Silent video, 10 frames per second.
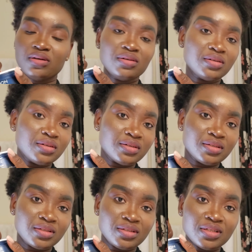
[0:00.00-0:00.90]
Oh
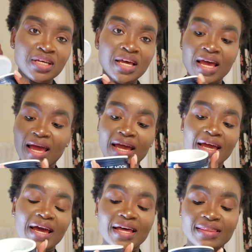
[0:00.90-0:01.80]
goodness. I
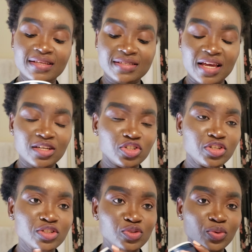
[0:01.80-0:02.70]
got this
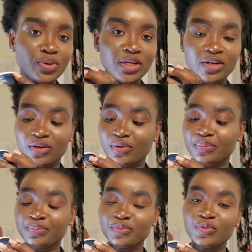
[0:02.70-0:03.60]
actually doing
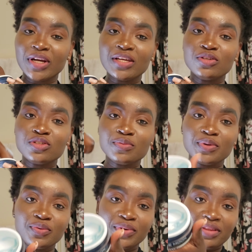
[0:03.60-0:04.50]
when I used to
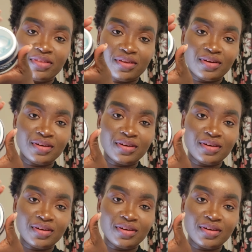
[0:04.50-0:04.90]
be with